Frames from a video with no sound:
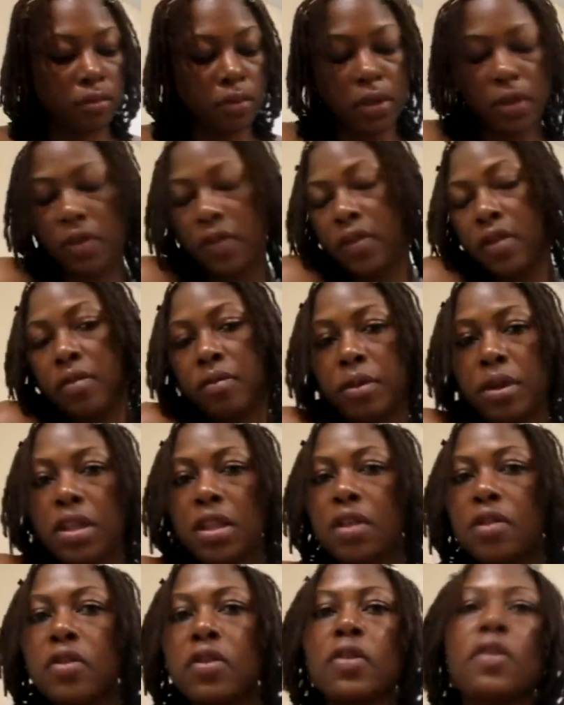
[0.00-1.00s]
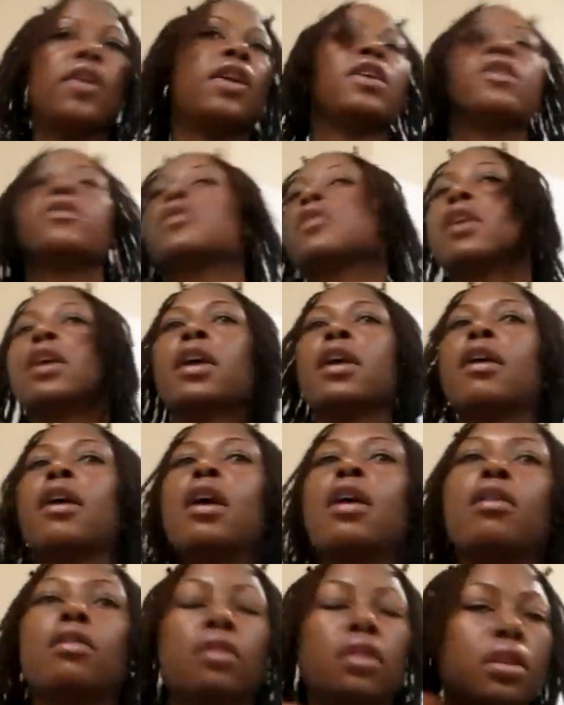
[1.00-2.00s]
to me, that just takes your hair
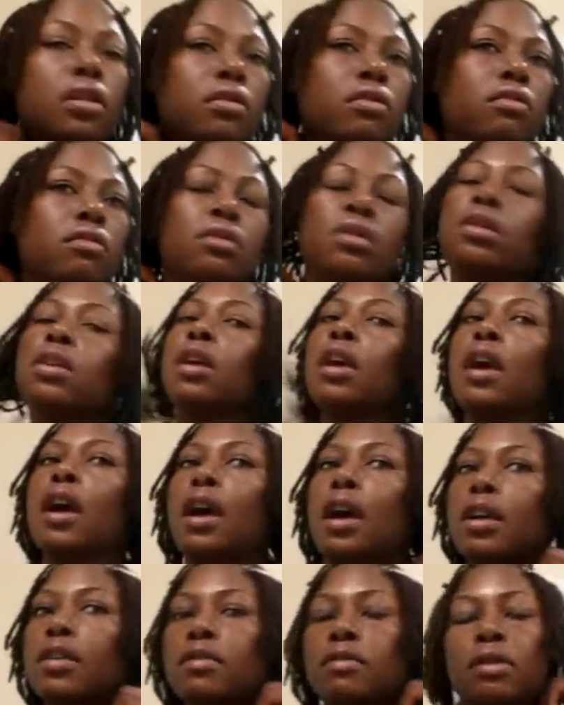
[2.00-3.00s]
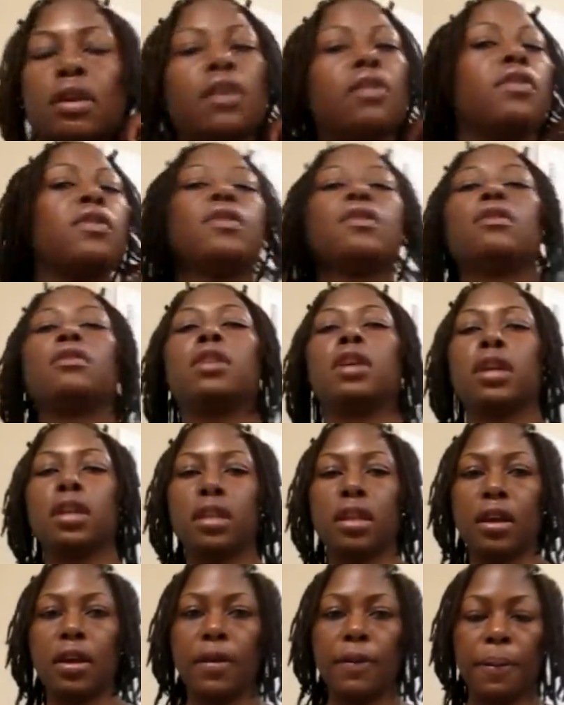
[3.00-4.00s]
out and I, I just don't
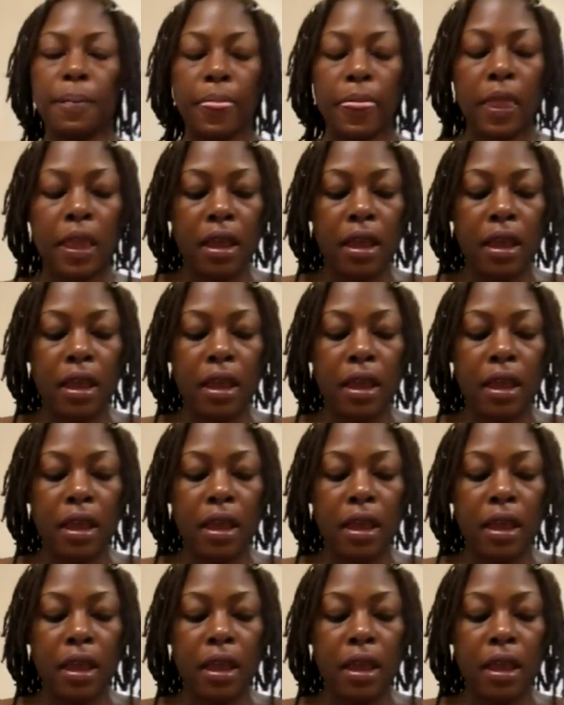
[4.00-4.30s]
like that.